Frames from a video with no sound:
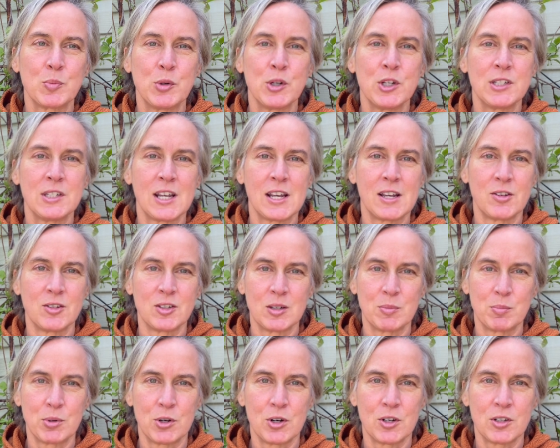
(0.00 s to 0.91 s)
put downs
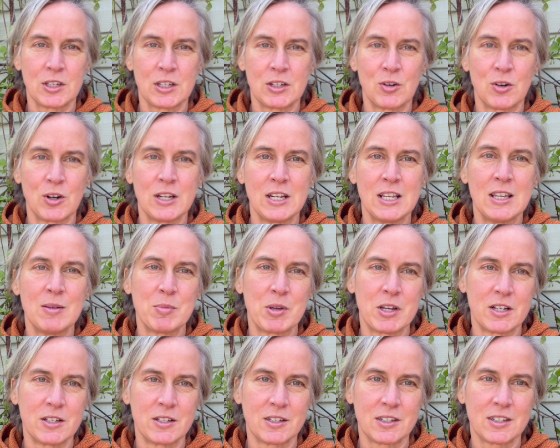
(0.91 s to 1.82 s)
in person or in
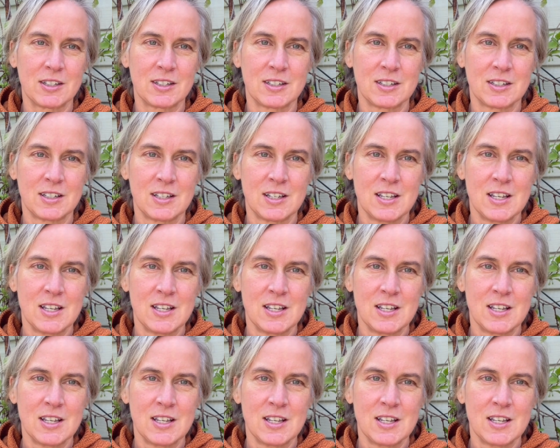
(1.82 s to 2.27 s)
emails.